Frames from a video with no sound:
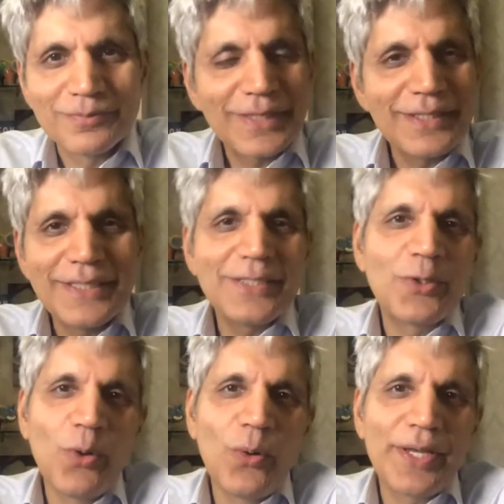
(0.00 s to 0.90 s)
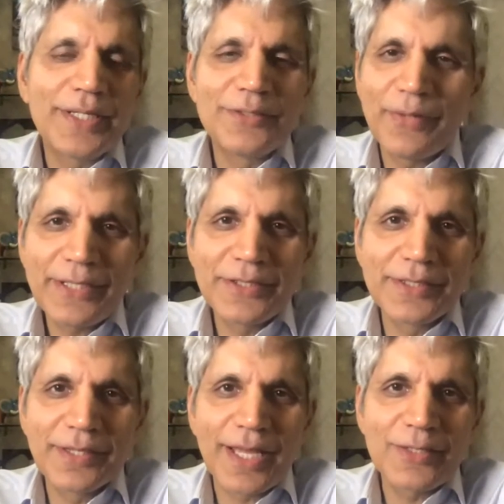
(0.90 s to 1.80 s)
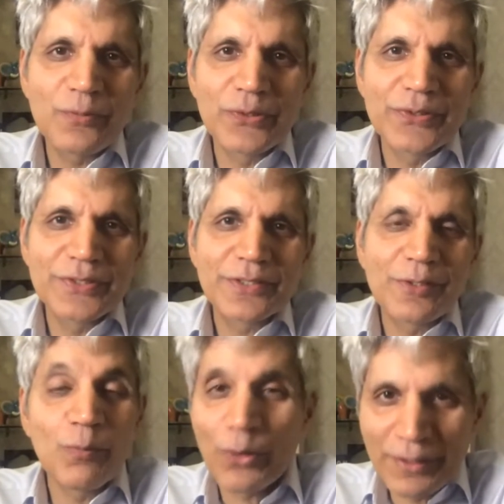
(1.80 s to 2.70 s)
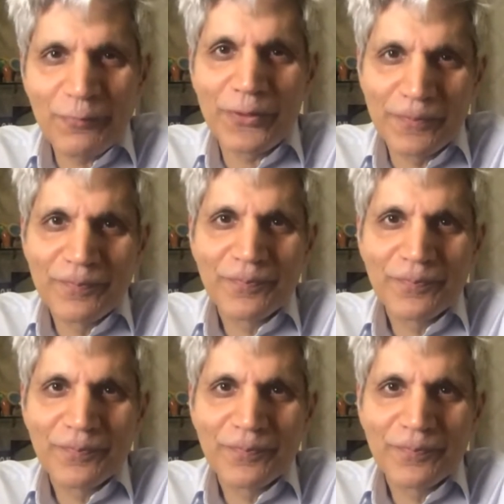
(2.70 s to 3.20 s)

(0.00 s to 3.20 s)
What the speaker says: that didn't go in a direction that was rewarding for you.